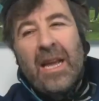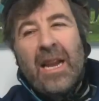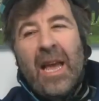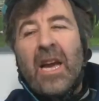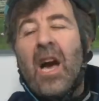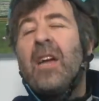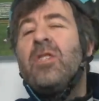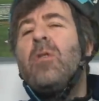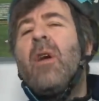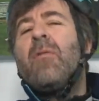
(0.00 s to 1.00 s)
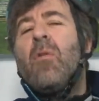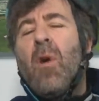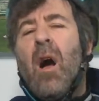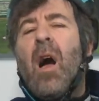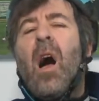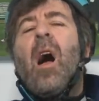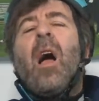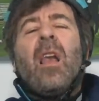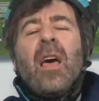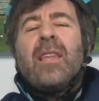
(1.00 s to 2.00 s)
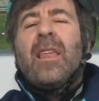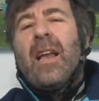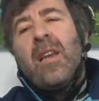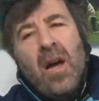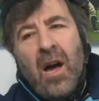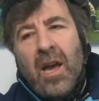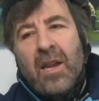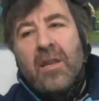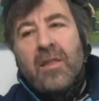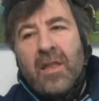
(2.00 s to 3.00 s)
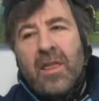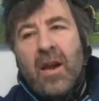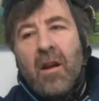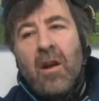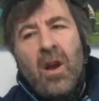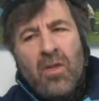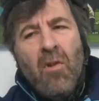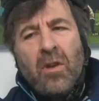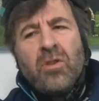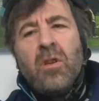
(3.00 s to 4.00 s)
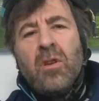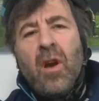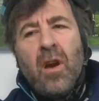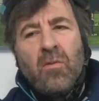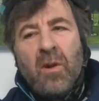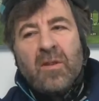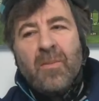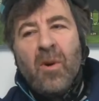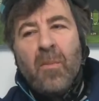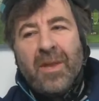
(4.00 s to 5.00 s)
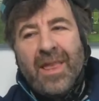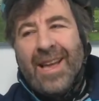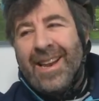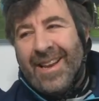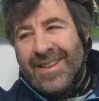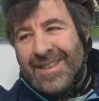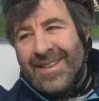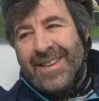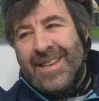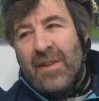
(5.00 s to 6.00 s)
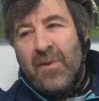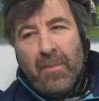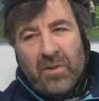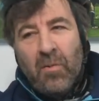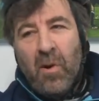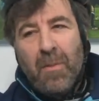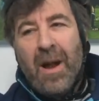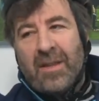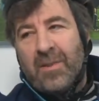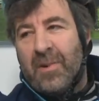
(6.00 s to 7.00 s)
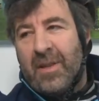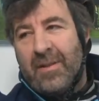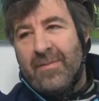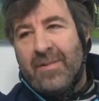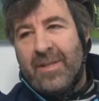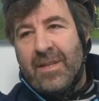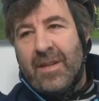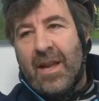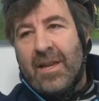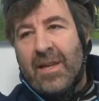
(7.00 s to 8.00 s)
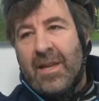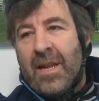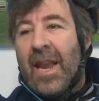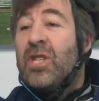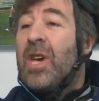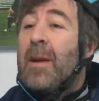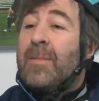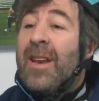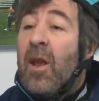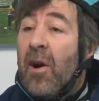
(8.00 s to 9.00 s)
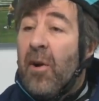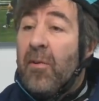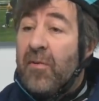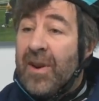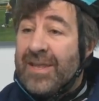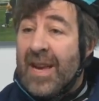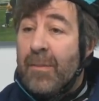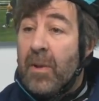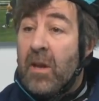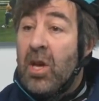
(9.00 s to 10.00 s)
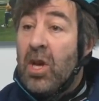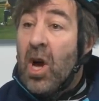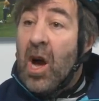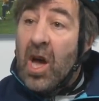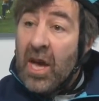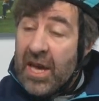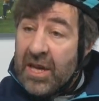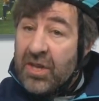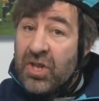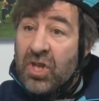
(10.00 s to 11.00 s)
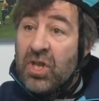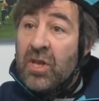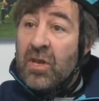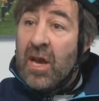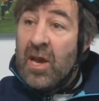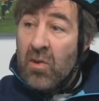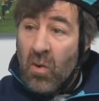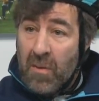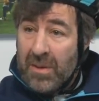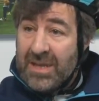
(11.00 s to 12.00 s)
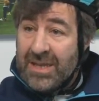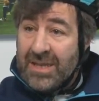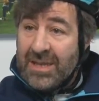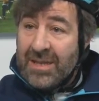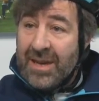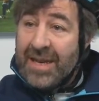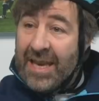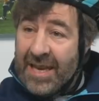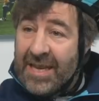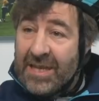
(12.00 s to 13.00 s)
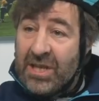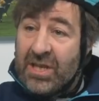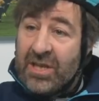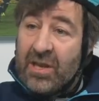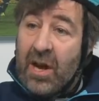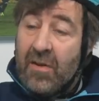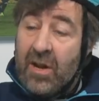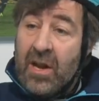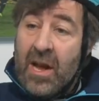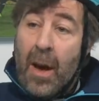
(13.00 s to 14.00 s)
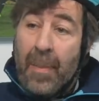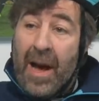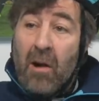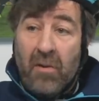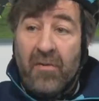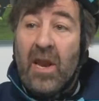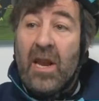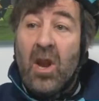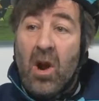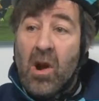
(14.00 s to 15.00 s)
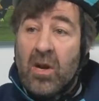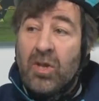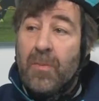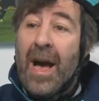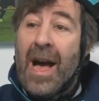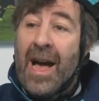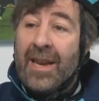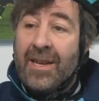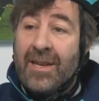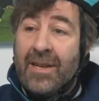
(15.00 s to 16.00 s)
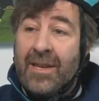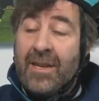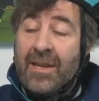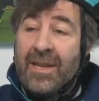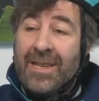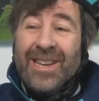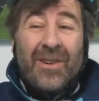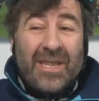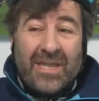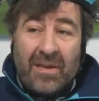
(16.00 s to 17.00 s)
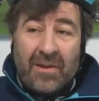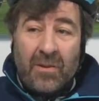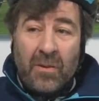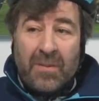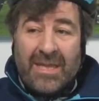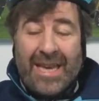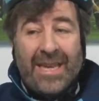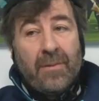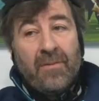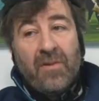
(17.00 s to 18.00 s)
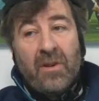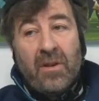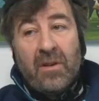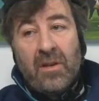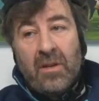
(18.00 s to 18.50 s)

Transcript: Mm. Like I, I do. I've, I, I like that line that they're they're actually uh, quite small, but then like if you happen to walk past one of them. You're well, like, like James Lowe, for example, yeah. is enormous. Like he is powerful, a, a, powerfully large man. Mm. You know, you, you, you wouldn't mistake him for a.